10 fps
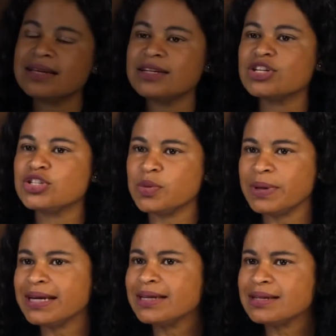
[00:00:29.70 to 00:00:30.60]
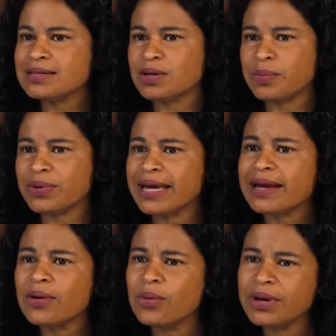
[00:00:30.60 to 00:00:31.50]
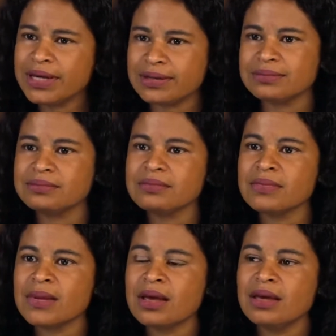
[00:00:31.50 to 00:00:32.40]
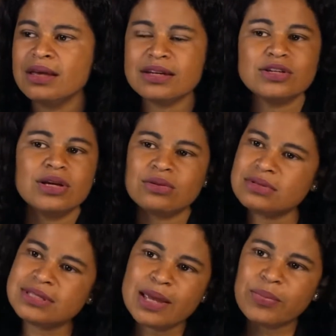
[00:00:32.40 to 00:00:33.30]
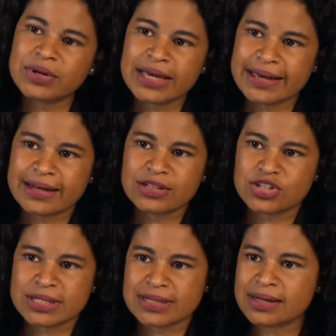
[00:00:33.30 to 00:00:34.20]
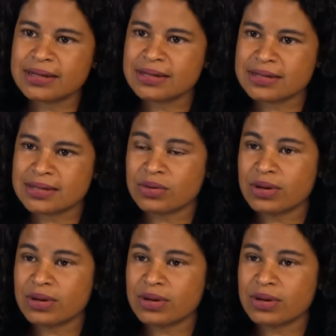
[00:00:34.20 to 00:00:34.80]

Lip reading: ele já tinha uma inclinação porque era ruim. Since he was a little boy, he always had this drive to